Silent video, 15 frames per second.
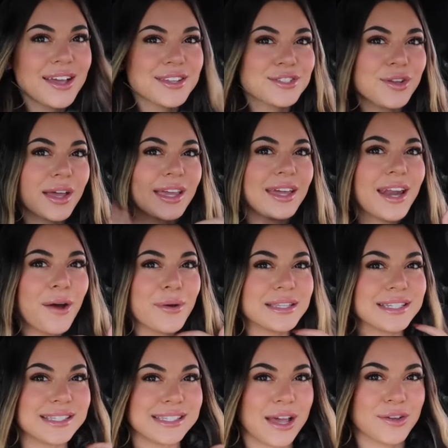So I cannot wait
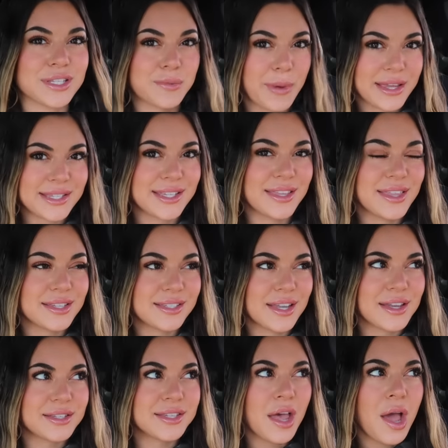to see how spicy this
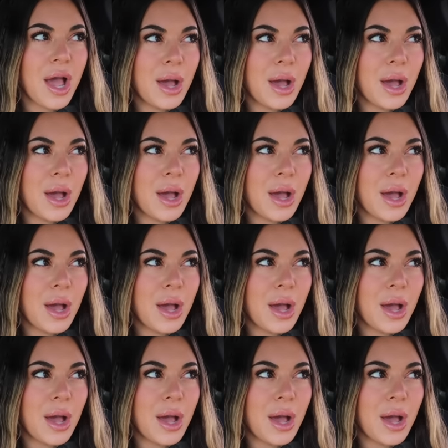is.